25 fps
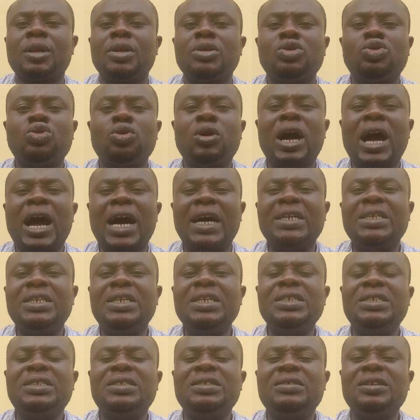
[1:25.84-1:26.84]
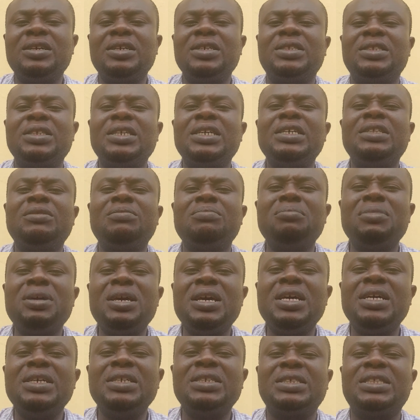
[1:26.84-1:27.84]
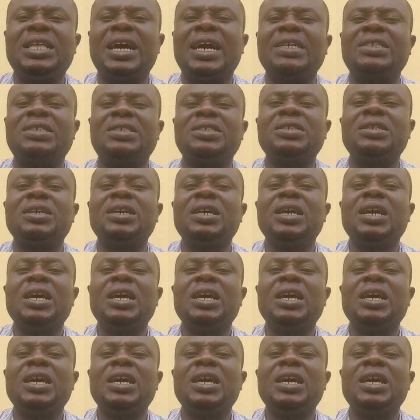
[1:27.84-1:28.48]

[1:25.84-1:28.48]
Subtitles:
So at this rate, it means that